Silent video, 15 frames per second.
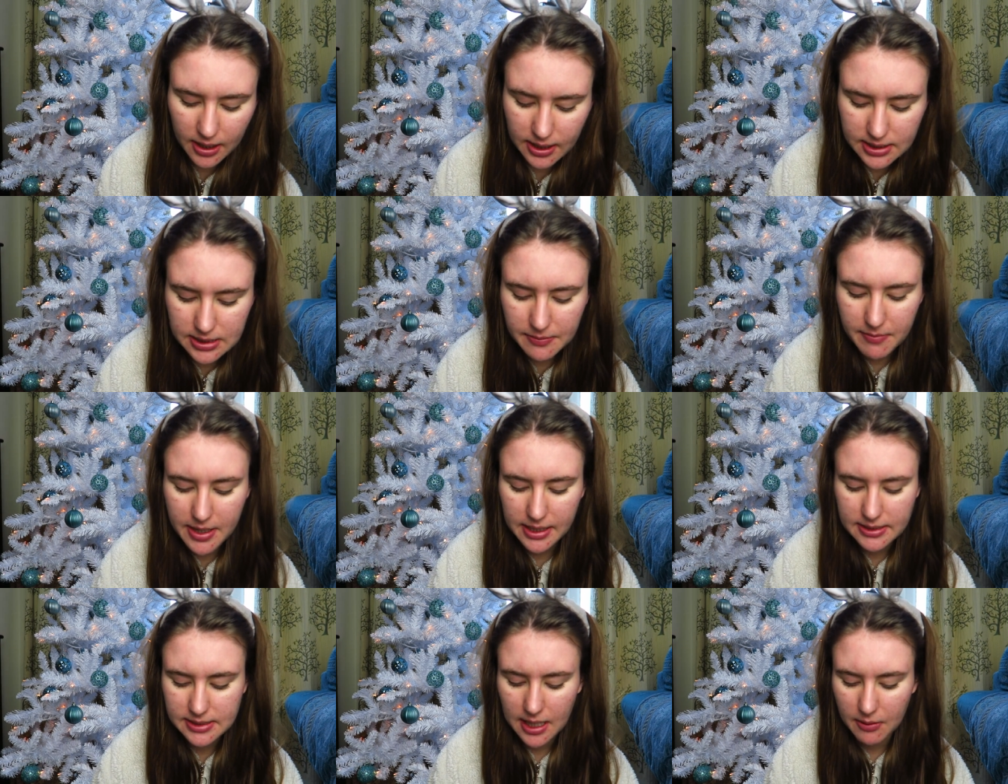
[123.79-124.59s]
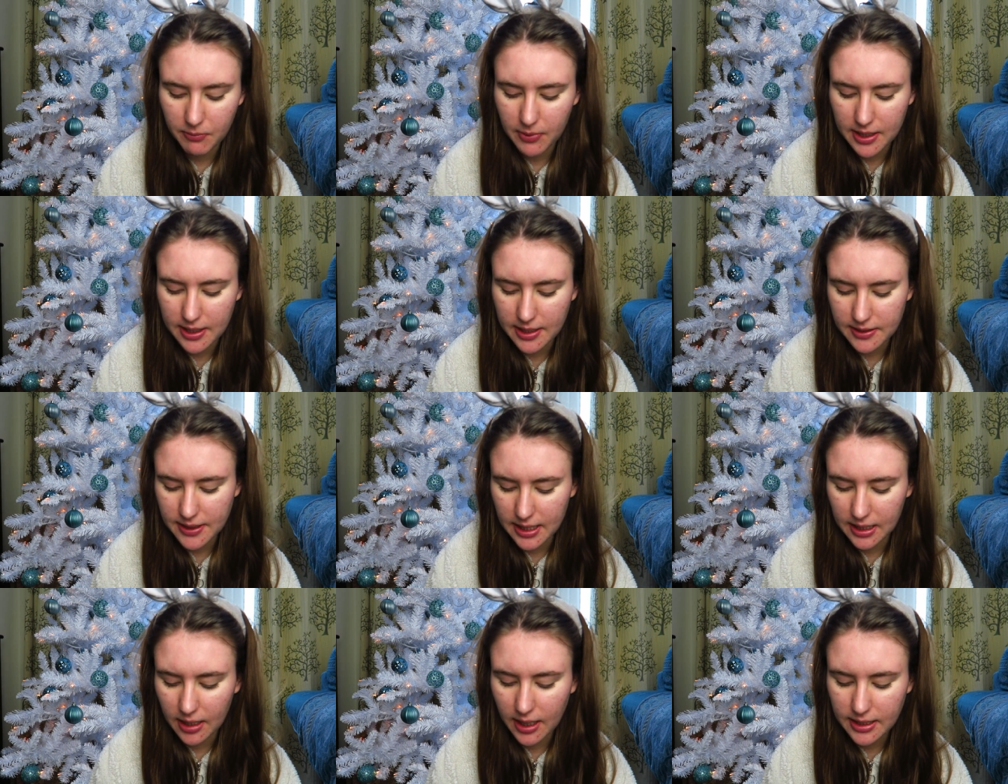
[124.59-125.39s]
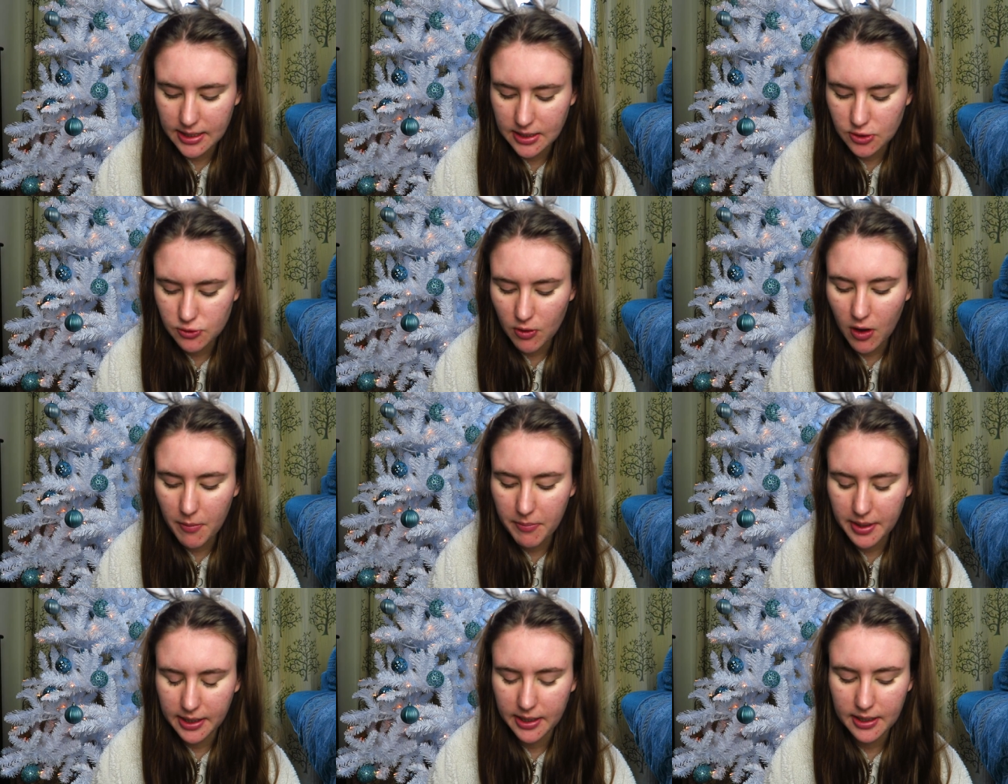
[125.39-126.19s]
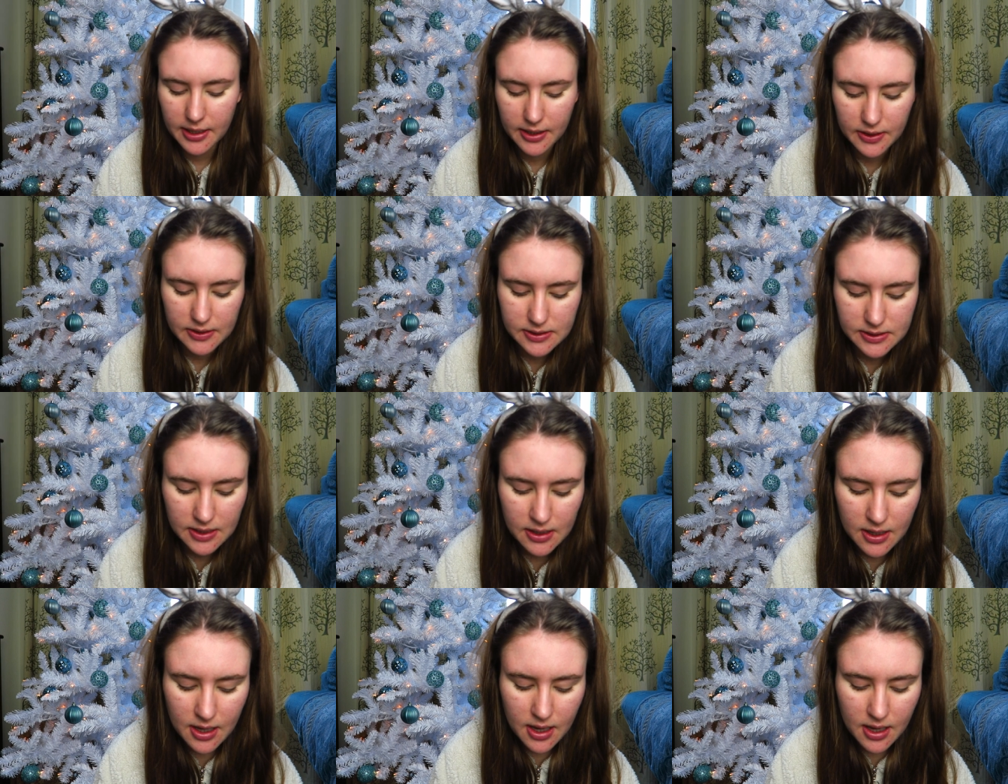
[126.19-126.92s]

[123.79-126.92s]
like to mix that with a lightning drop because